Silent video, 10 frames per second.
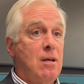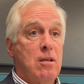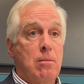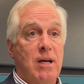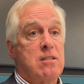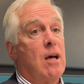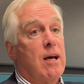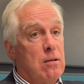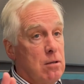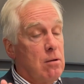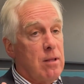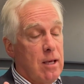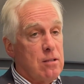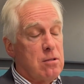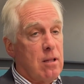You might say, I don't know the
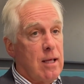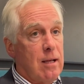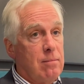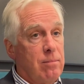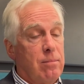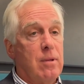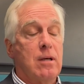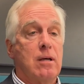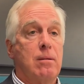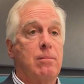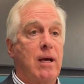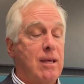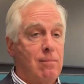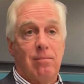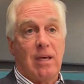answer to that. I
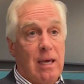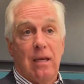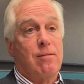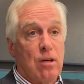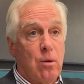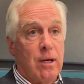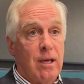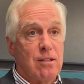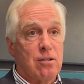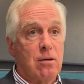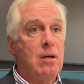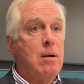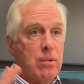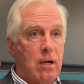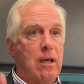can't give you a quick answer,
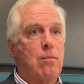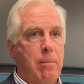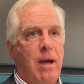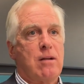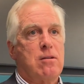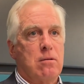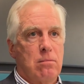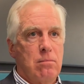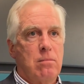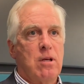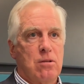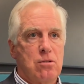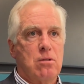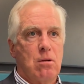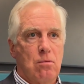but I'll get right back to you,
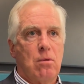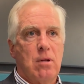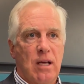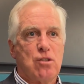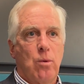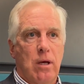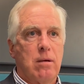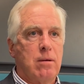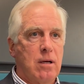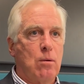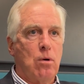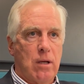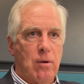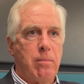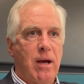soon, next week. We'll
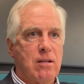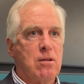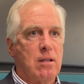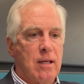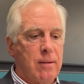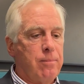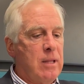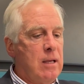get right back to you on that.